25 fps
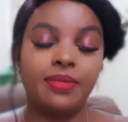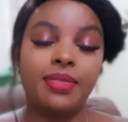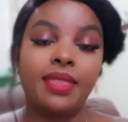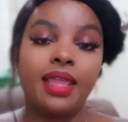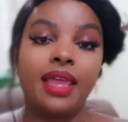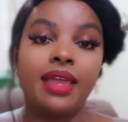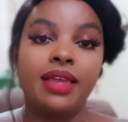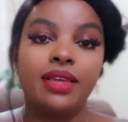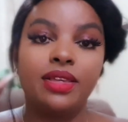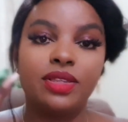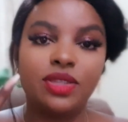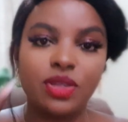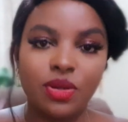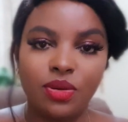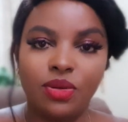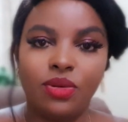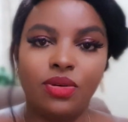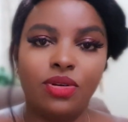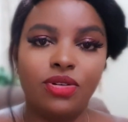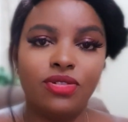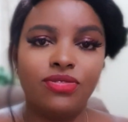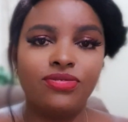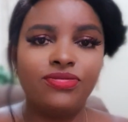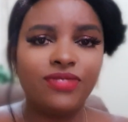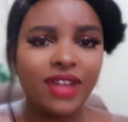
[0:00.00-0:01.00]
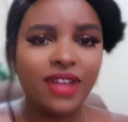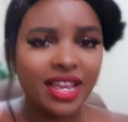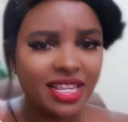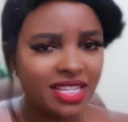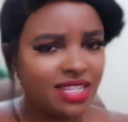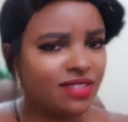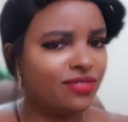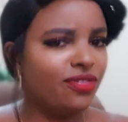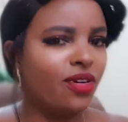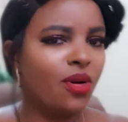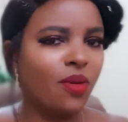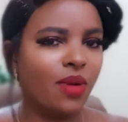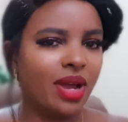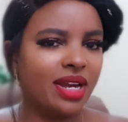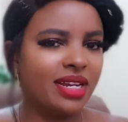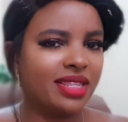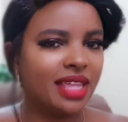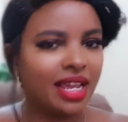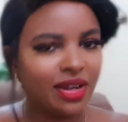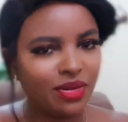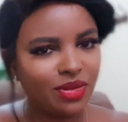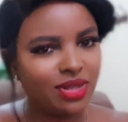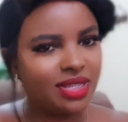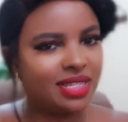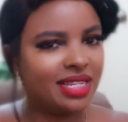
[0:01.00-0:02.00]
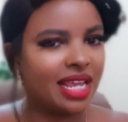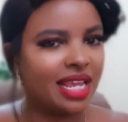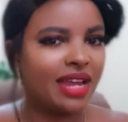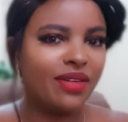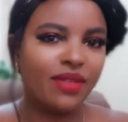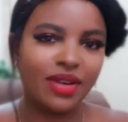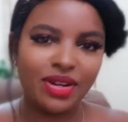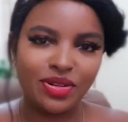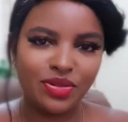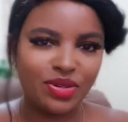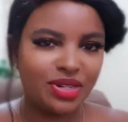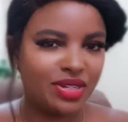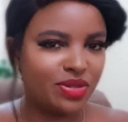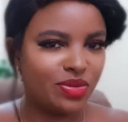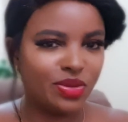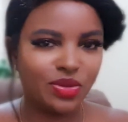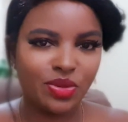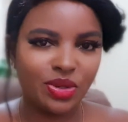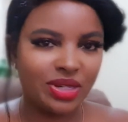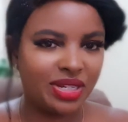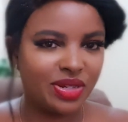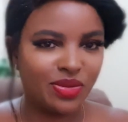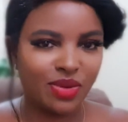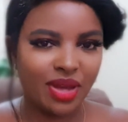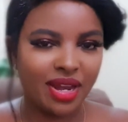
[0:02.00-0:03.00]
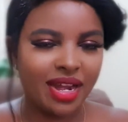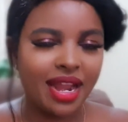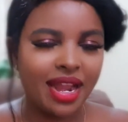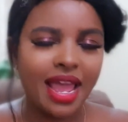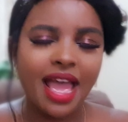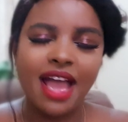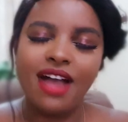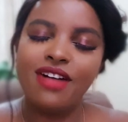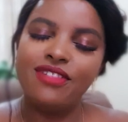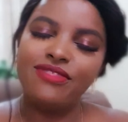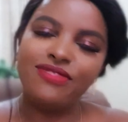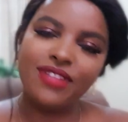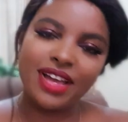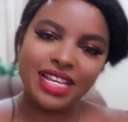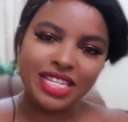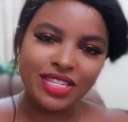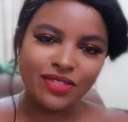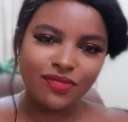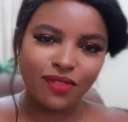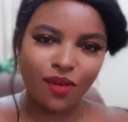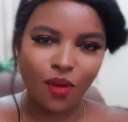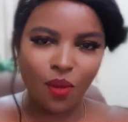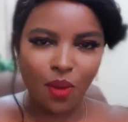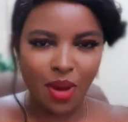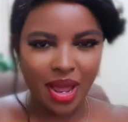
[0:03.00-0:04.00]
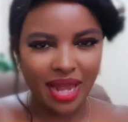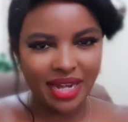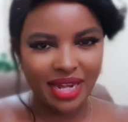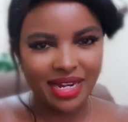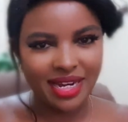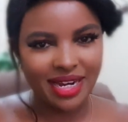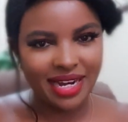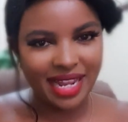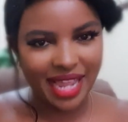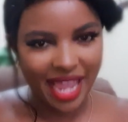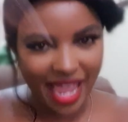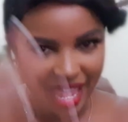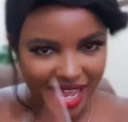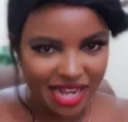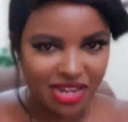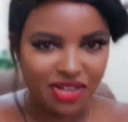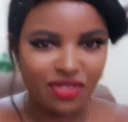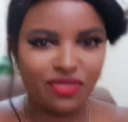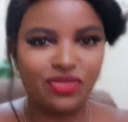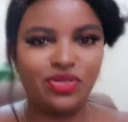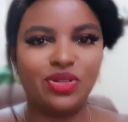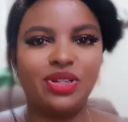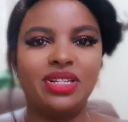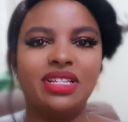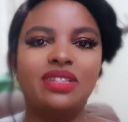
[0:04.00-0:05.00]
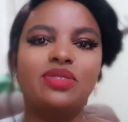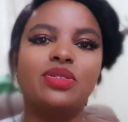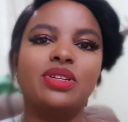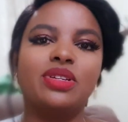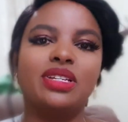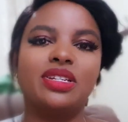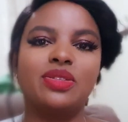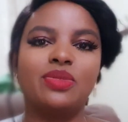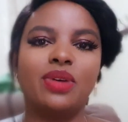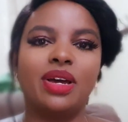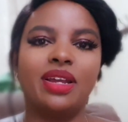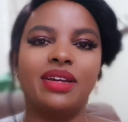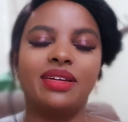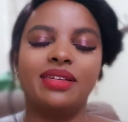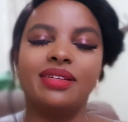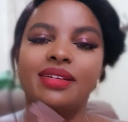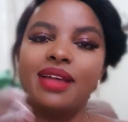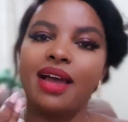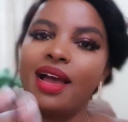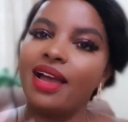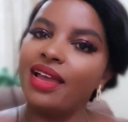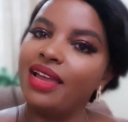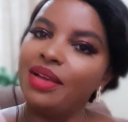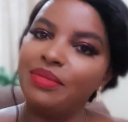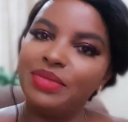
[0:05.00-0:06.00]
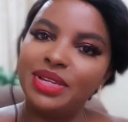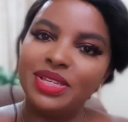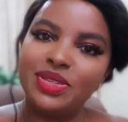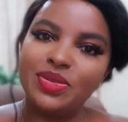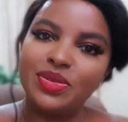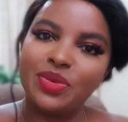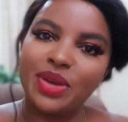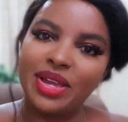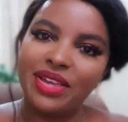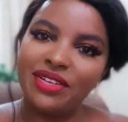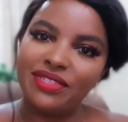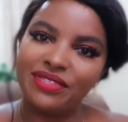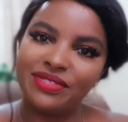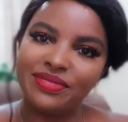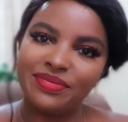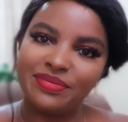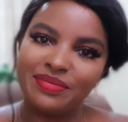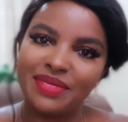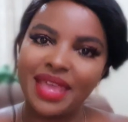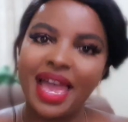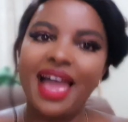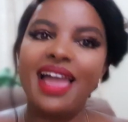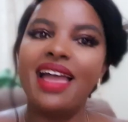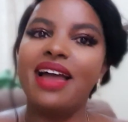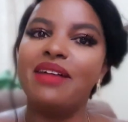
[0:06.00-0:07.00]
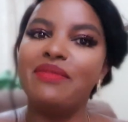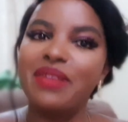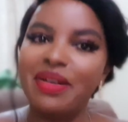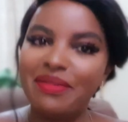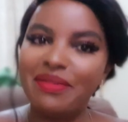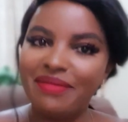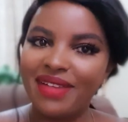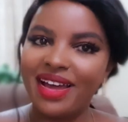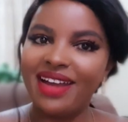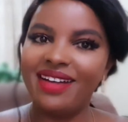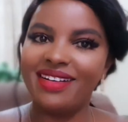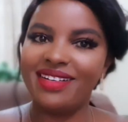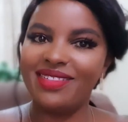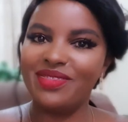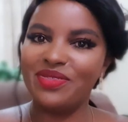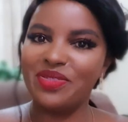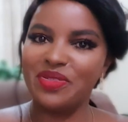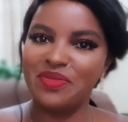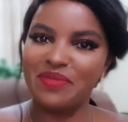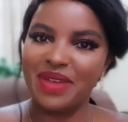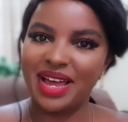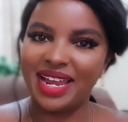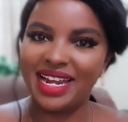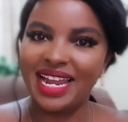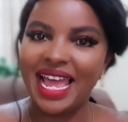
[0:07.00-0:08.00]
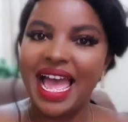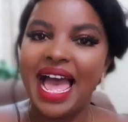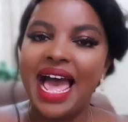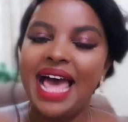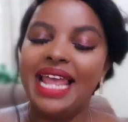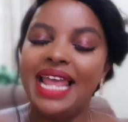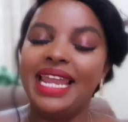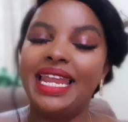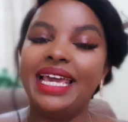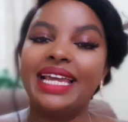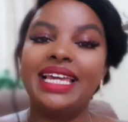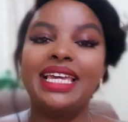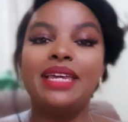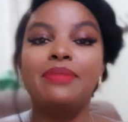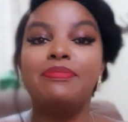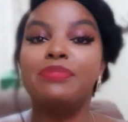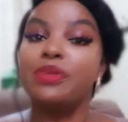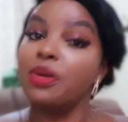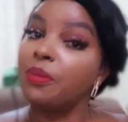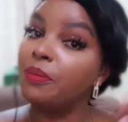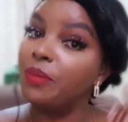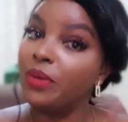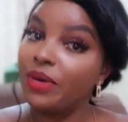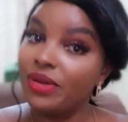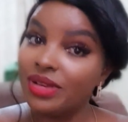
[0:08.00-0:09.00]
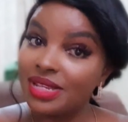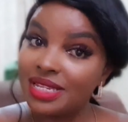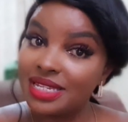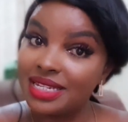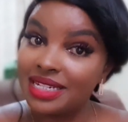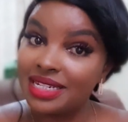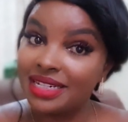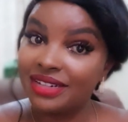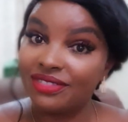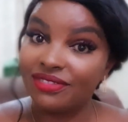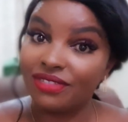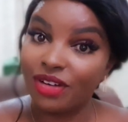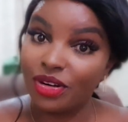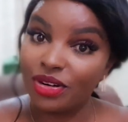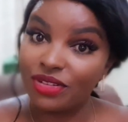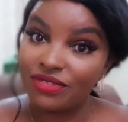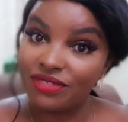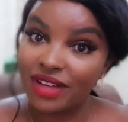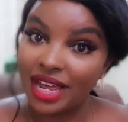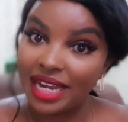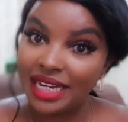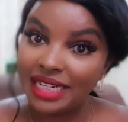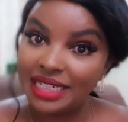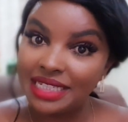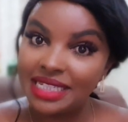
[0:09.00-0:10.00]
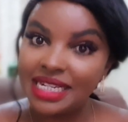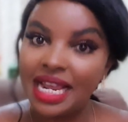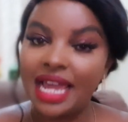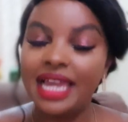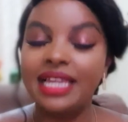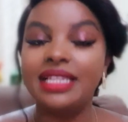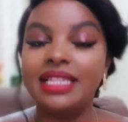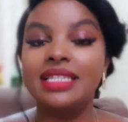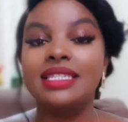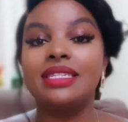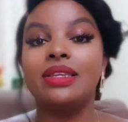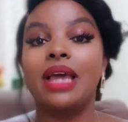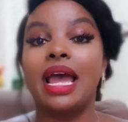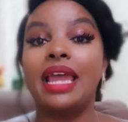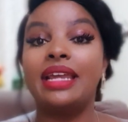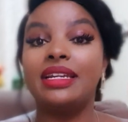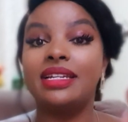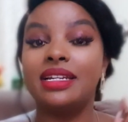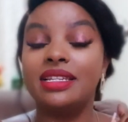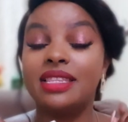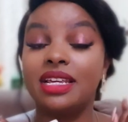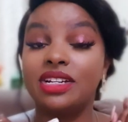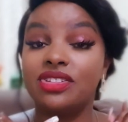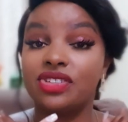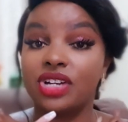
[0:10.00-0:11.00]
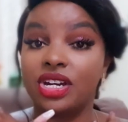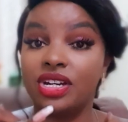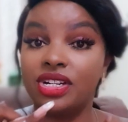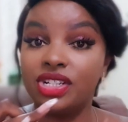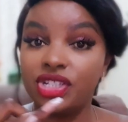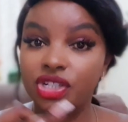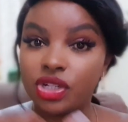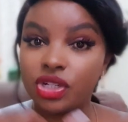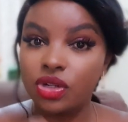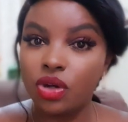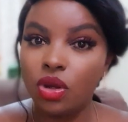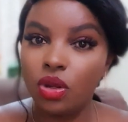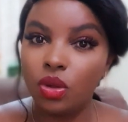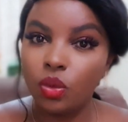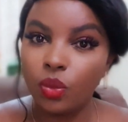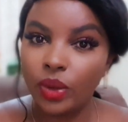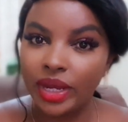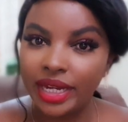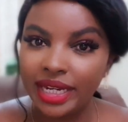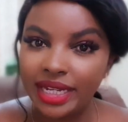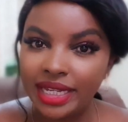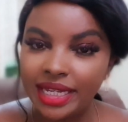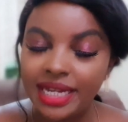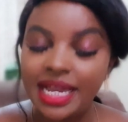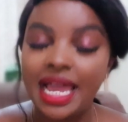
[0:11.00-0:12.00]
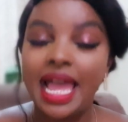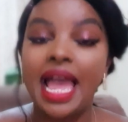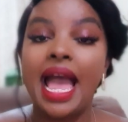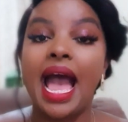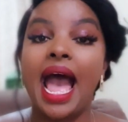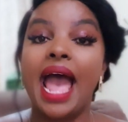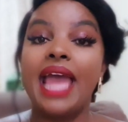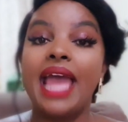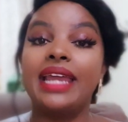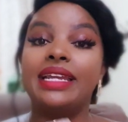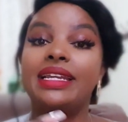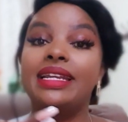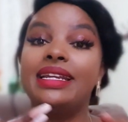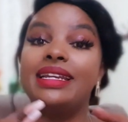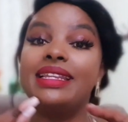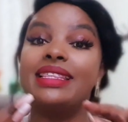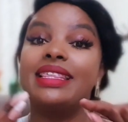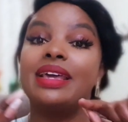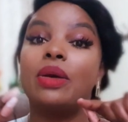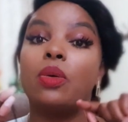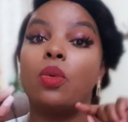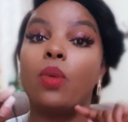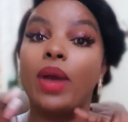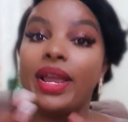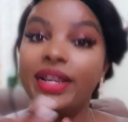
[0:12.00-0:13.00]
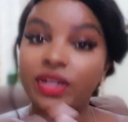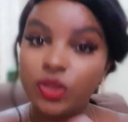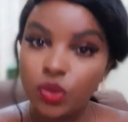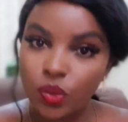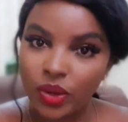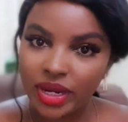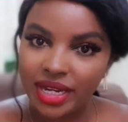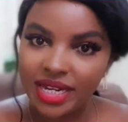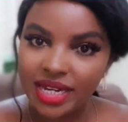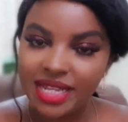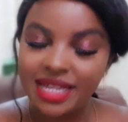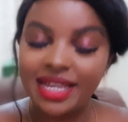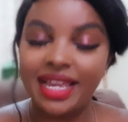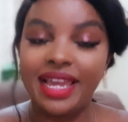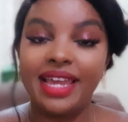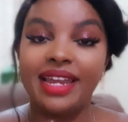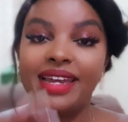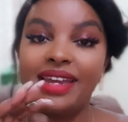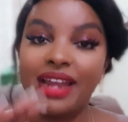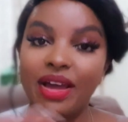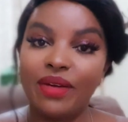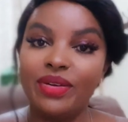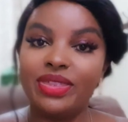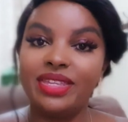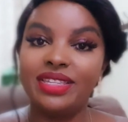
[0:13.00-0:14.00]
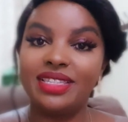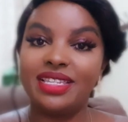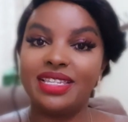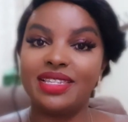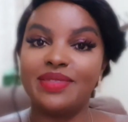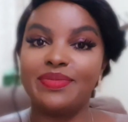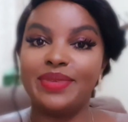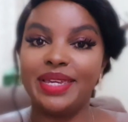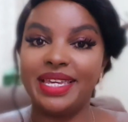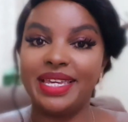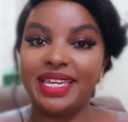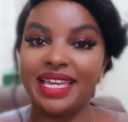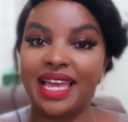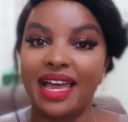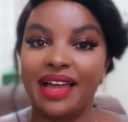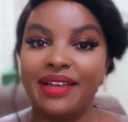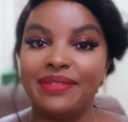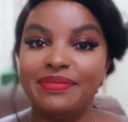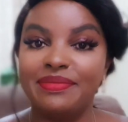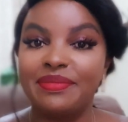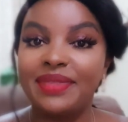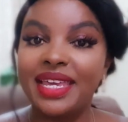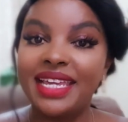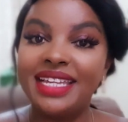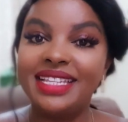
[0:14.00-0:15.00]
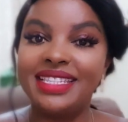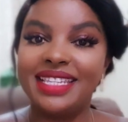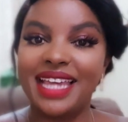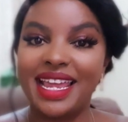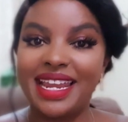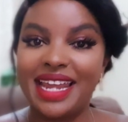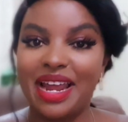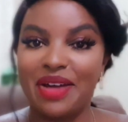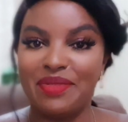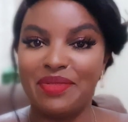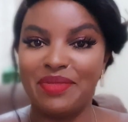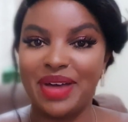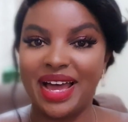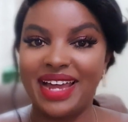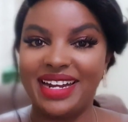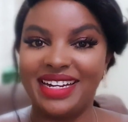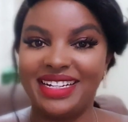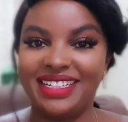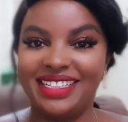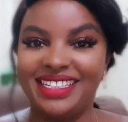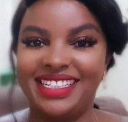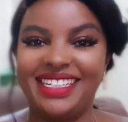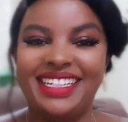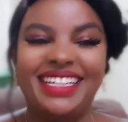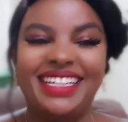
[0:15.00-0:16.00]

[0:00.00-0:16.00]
So fast forward, that was January 2021. Fast forward, end of 2021, I am his wife. I am a married woman. Like, he proposed on Valentine's, I did the traditional wedding, I did the white wedding, and now this is me here, inside a marriage.